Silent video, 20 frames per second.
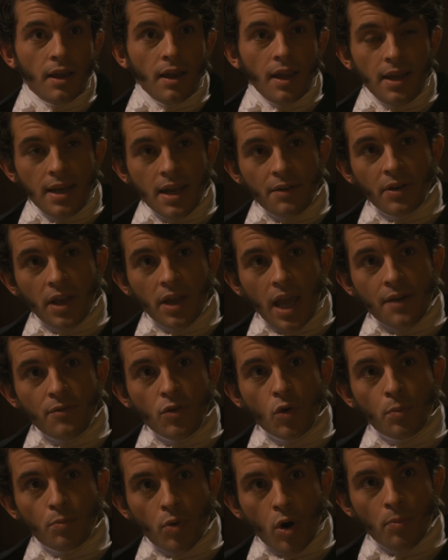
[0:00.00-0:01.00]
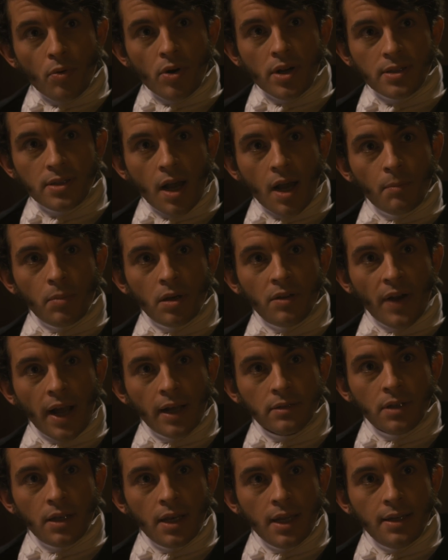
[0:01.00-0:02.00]
He never gave you a proper example of
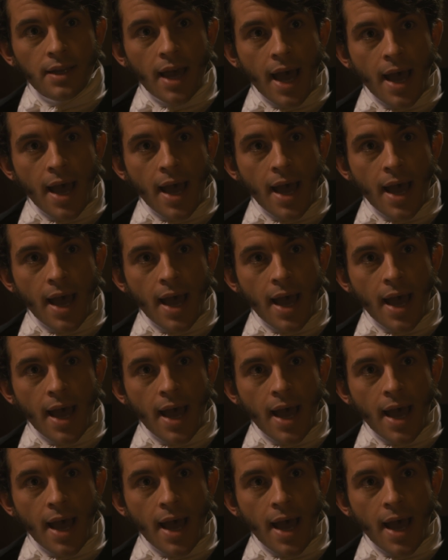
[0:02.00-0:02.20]
how to lead a